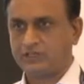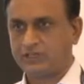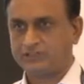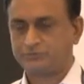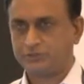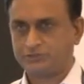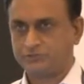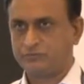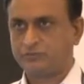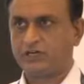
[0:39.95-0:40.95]
the last portion
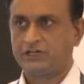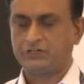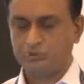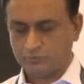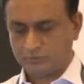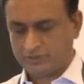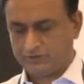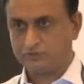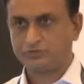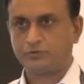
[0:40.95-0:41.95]
from Thane to
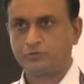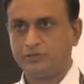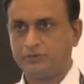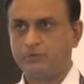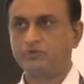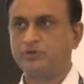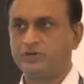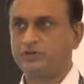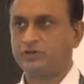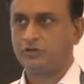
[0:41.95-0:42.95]
Mumbai, which would be about
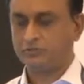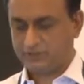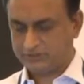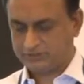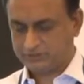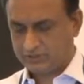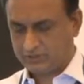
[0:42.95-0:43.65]
21 kilometers.